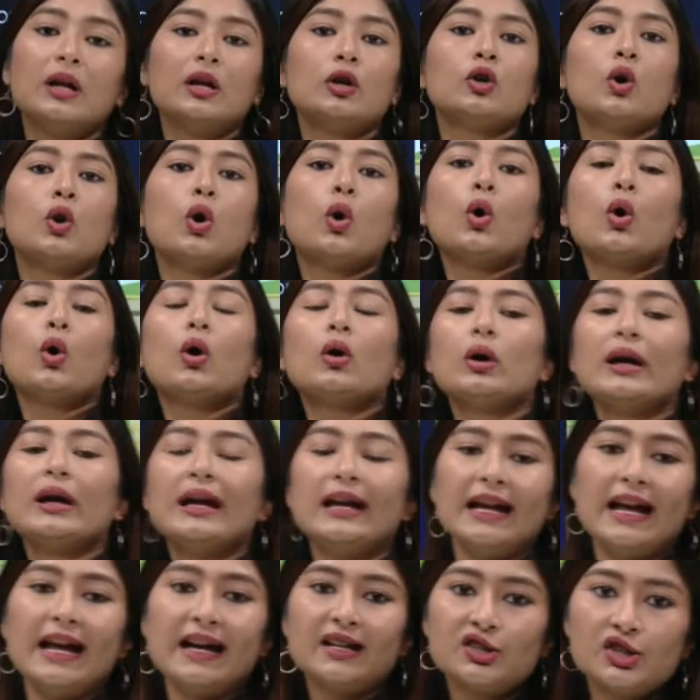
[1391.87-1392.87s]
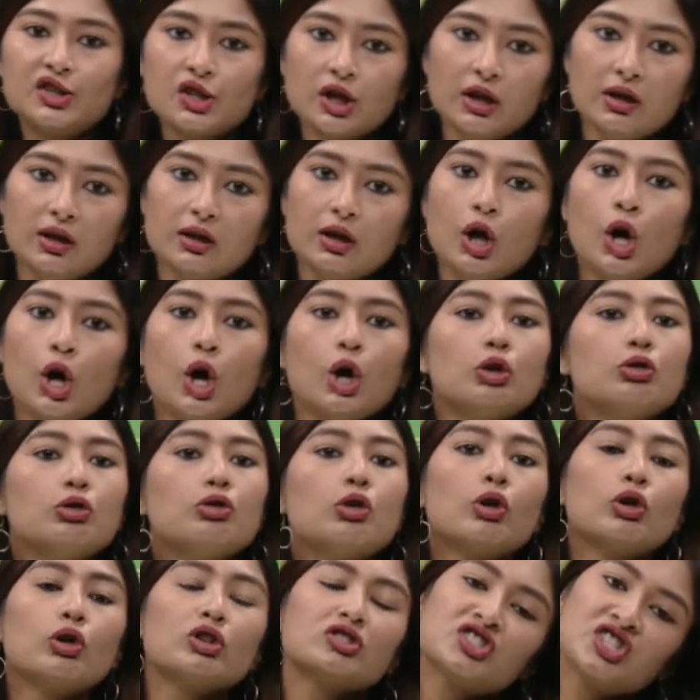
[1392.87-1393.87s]
will no election,
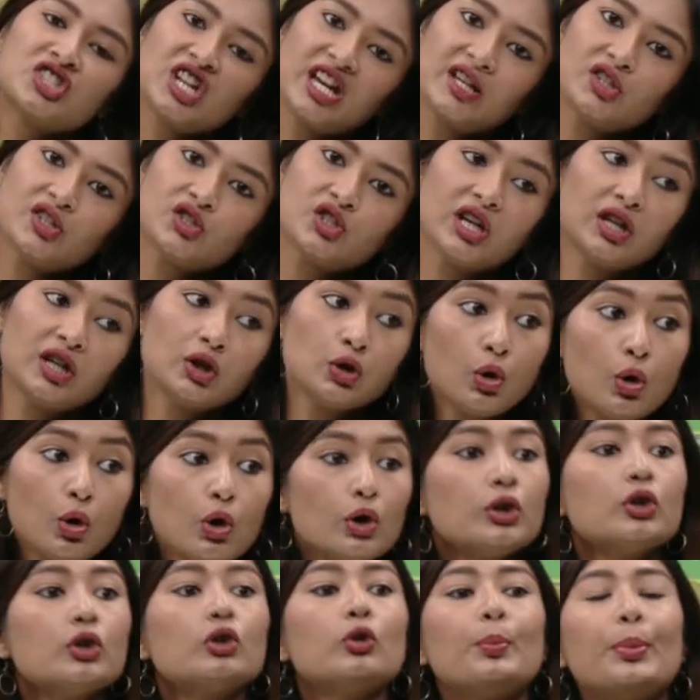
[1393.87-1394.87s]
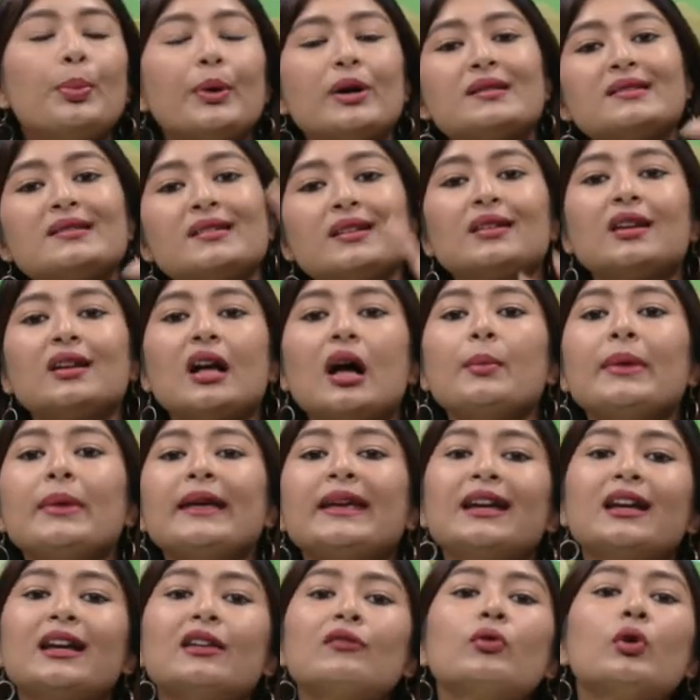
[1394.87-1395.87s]
no changing, no new person
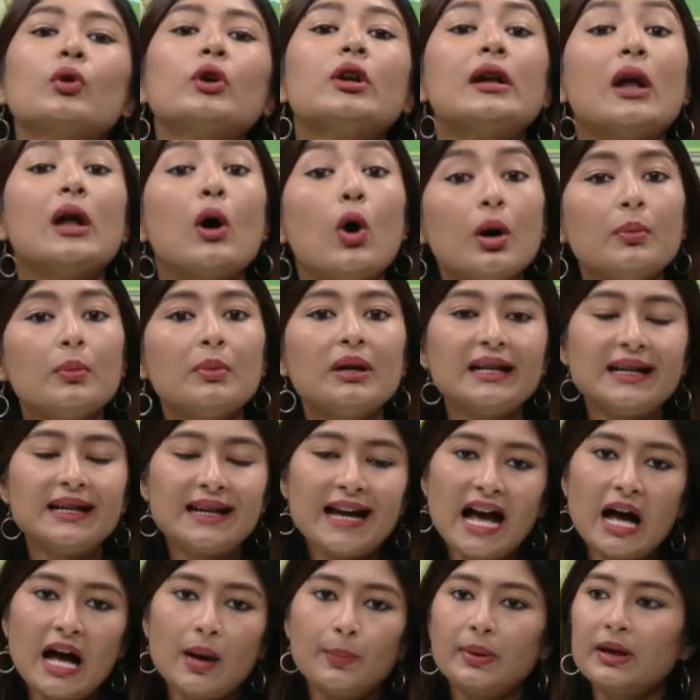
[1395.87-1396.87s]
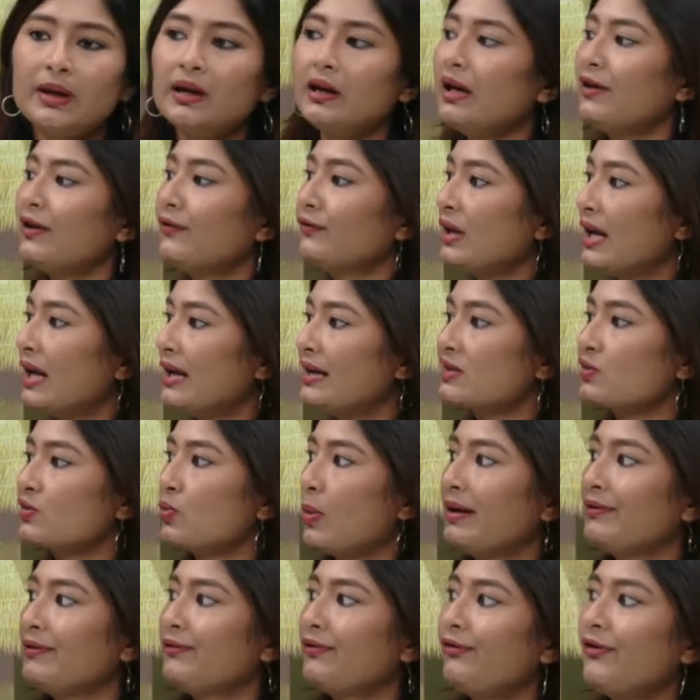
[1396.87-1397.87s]
coming in would normally happen. If there is
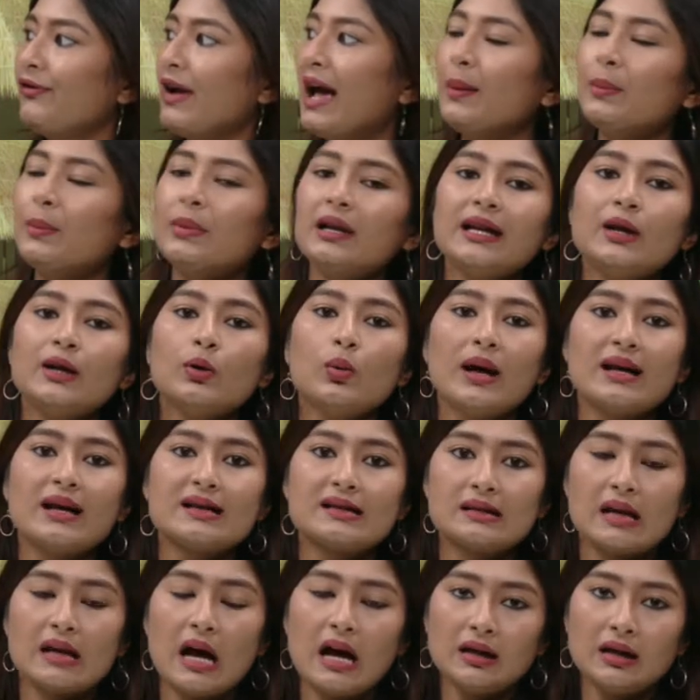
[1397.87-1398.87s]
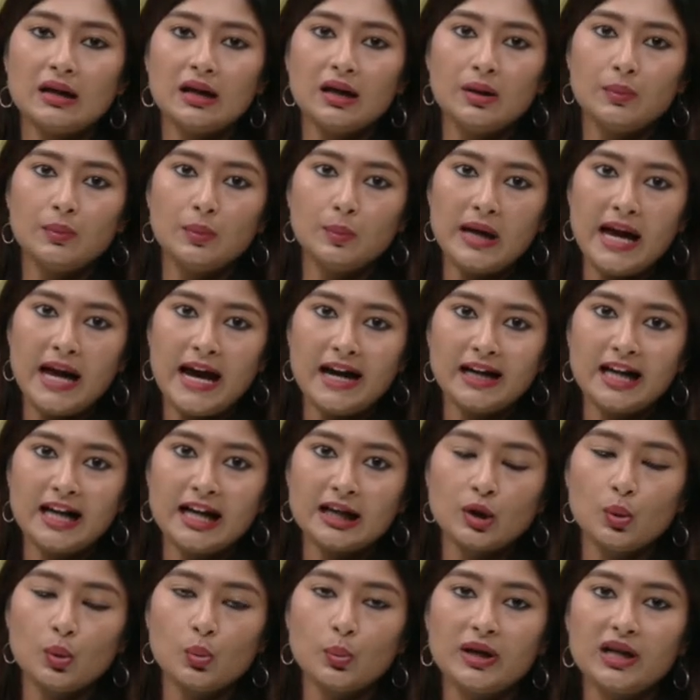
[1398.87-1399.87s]
one family who has started
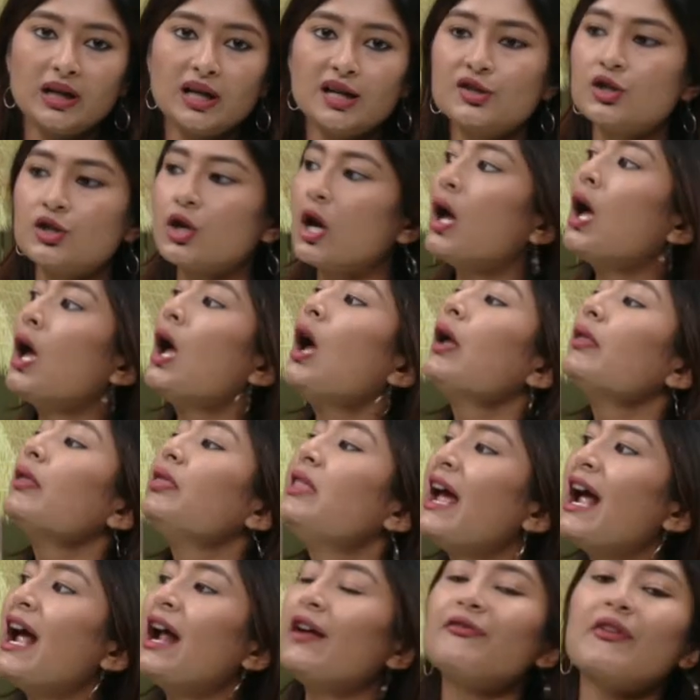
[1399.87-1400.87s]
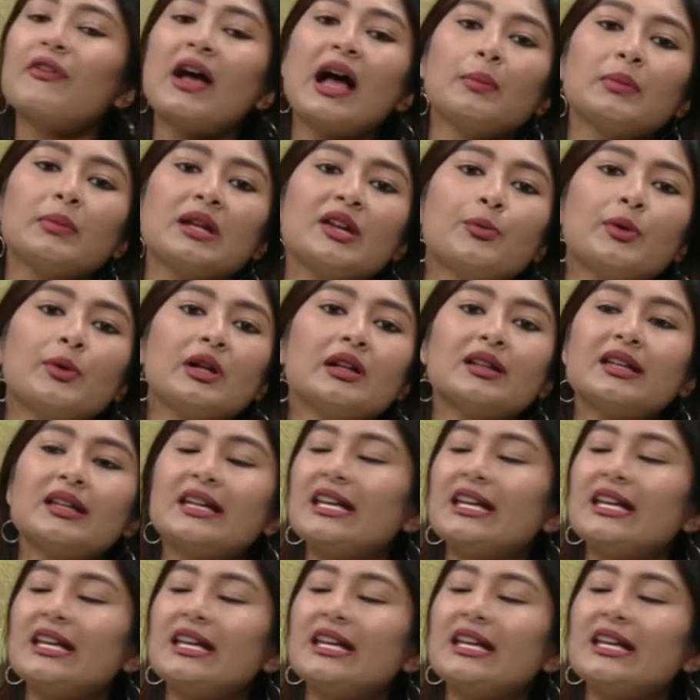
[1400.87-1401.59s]
heading the village, their family will